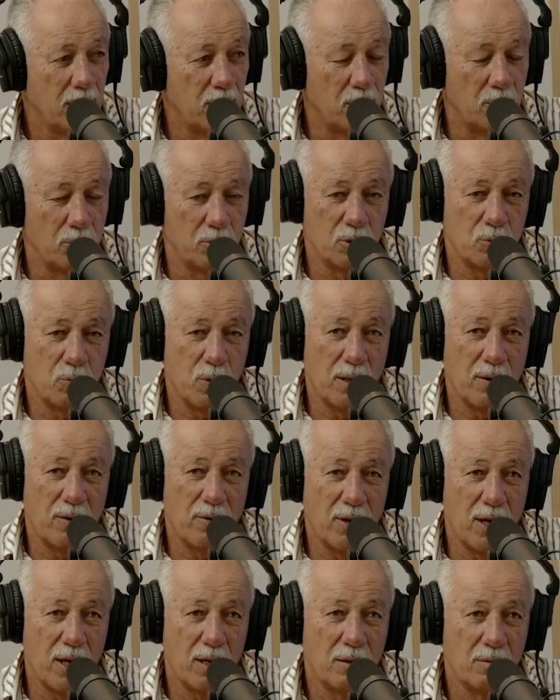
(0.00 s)
Who was one of
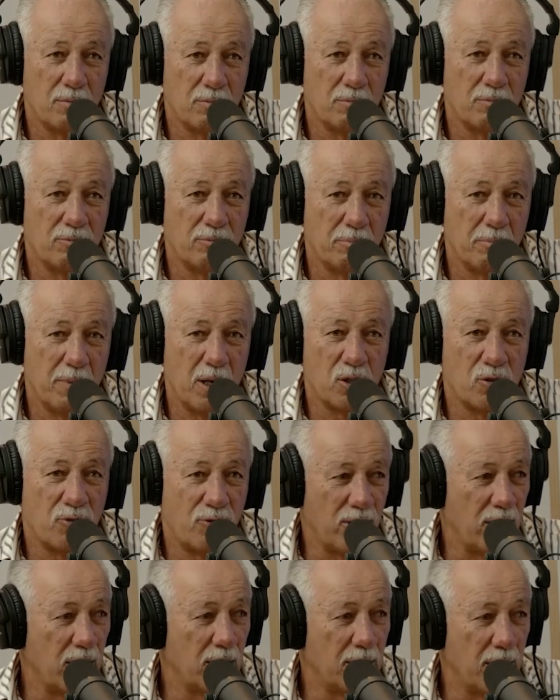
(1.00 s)
the most
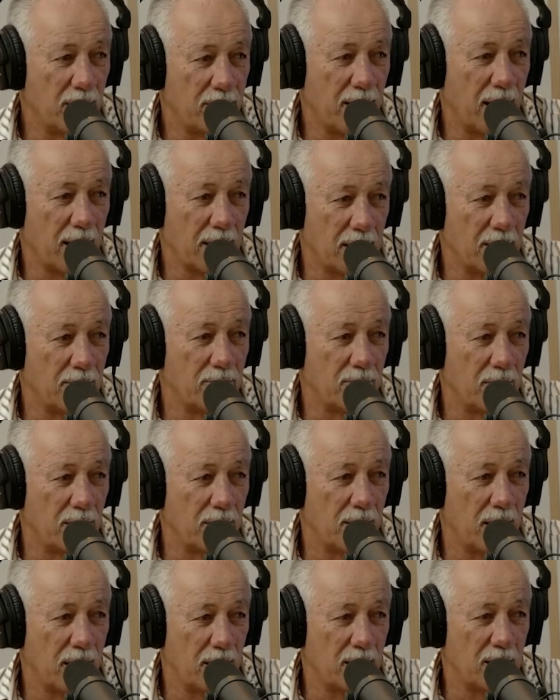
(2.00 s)
feared detectives
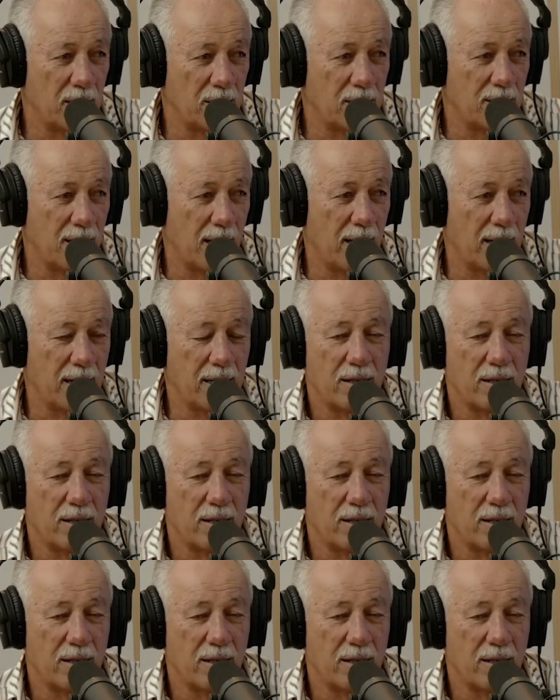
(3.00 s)
in his day.